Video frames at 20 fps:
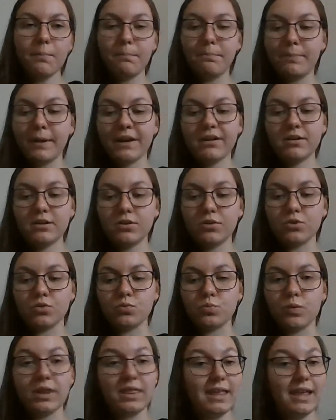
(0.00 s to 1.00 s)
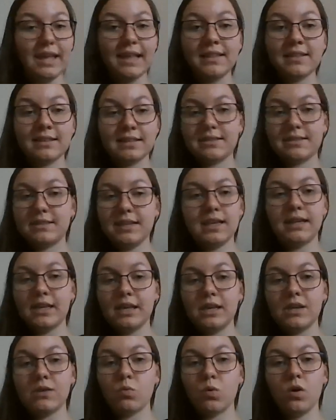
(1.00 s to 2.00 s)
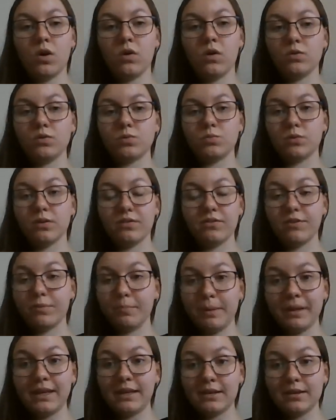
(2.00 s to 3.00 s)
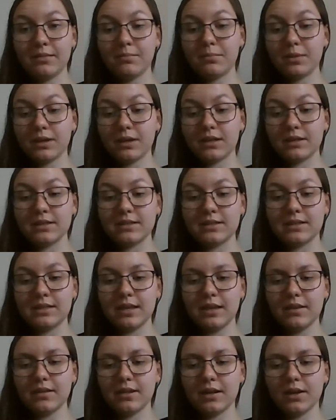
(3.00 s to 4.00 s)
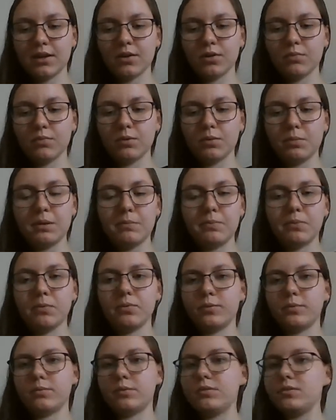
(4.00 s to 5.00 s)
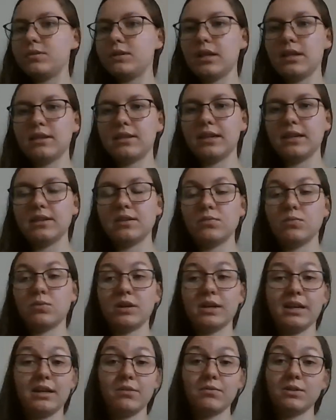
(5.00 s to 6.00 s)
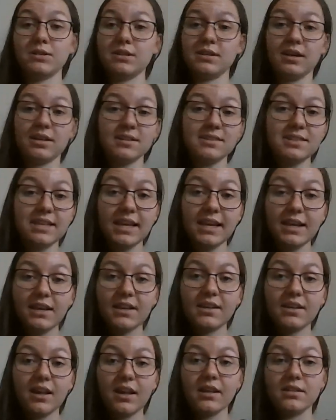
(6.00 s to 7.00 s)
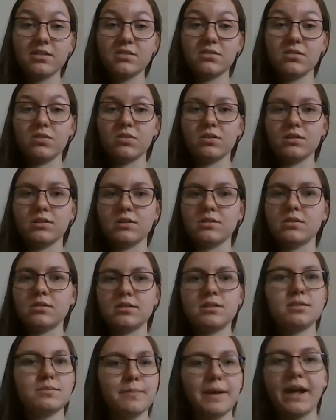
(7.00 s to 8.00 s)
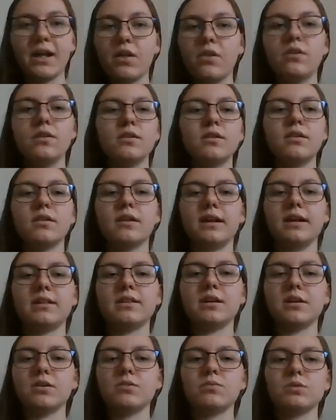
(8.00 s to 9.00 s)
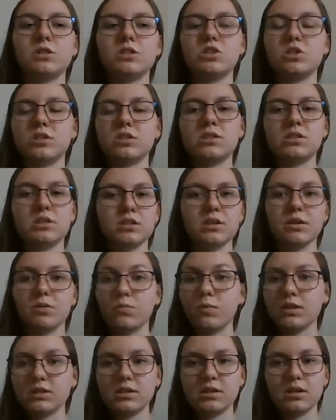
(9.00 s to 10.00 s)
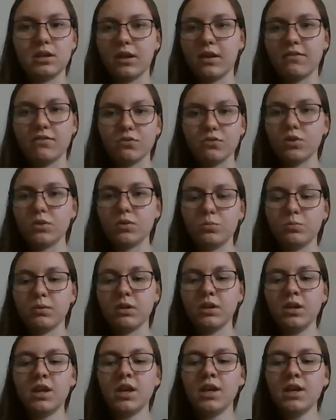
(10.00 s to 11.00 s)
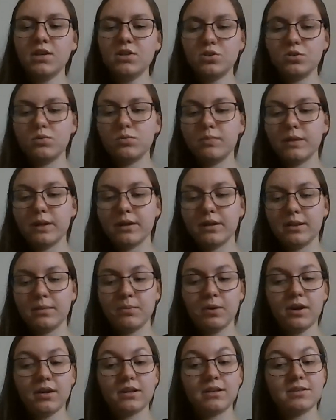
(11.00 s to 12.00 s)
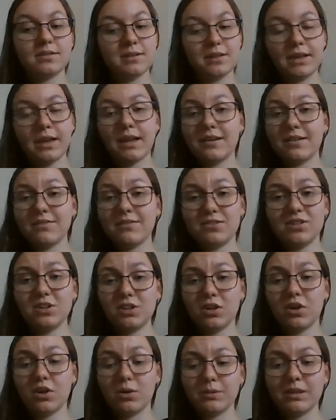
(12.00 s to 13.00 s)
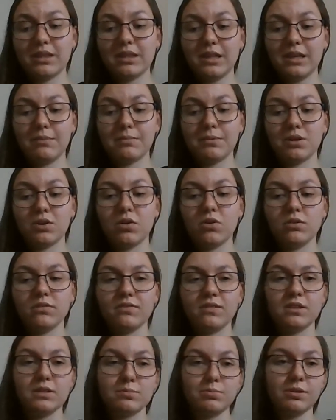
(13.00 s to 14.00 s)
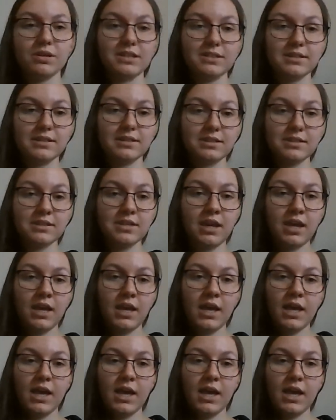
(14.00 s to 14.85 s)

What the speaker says: burials within the city walls were forbidden because there were people, they didn't want anyone to get sick. It started to smell like there wasn't enough room to bury the bodies. Again, a very common theme in all of these places.